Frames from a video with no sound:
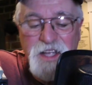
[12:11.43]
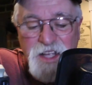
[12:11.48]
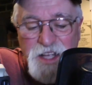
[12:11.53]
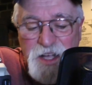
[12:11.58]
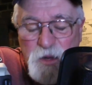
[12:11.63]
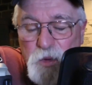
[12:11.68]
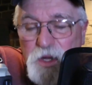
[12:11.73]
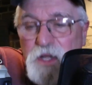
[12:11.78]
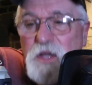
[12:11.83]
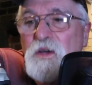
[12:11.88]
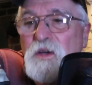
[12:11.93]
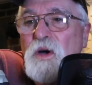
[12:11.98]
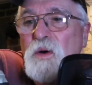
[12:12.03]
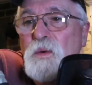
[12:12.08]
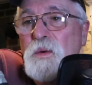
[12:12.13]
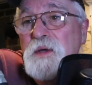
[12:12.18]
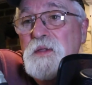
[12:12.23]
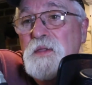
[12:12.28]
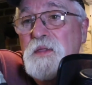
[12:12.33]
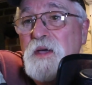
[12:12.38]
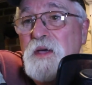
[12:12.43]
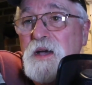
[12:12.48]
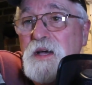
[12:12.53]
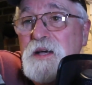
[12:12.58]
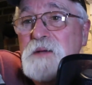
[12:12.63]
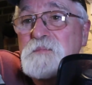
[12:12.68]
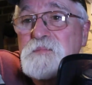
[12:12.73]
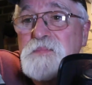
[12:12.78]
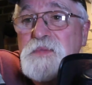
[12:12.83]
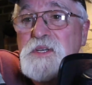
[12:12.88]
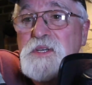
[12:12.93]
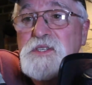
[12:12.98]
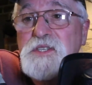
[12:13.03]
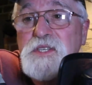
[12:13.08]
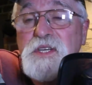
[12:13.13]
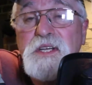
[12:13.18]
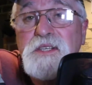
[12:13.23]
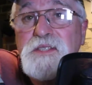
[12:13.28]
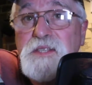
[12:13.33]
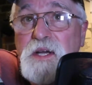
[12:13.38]
And we can go with
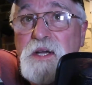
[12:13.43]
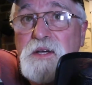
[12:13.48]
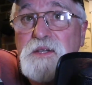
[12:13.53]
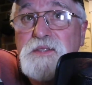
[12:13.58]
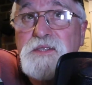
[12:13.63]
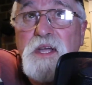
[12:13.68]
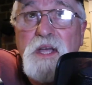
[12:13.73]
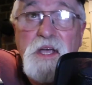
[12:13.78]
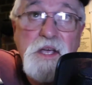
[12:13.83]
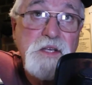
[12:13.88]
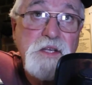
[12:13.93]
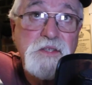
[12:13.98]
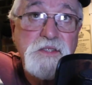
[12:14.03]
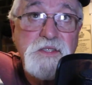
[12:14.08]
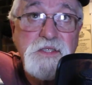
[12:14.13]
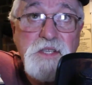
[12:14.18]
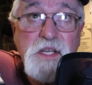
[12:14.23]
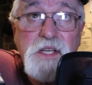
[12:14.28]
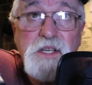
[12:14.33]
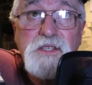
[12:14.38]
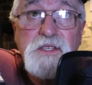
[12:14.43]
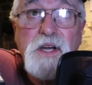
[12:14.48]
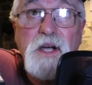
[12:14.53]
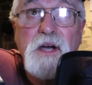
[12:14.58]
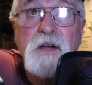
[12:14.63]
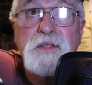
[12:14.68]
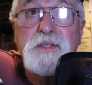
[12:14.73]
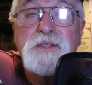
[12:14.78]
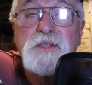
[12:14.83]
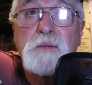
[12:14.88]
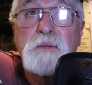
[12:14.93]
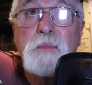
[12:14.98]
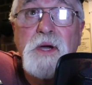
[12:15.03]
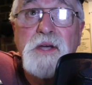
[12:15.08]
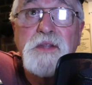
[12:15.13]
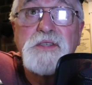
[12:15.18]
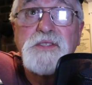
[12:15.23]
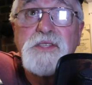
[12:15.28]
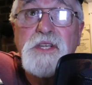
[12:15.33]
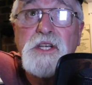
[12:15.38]
she sells seashells
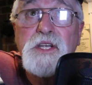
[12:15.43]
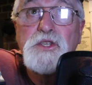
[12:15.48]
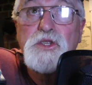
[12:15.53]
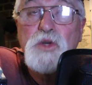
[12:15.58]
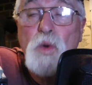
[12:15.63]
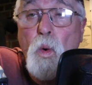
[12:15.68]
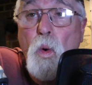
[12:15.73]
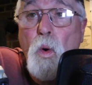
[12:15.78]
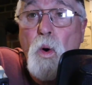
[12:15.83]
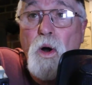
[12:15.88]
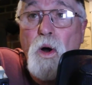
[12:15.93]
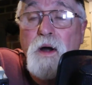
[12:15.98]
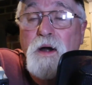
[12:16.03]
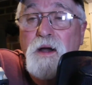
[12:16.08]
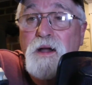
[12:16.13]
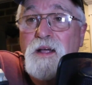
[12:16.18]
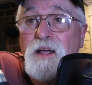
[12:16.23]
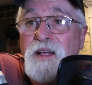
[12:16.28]
by the seashore.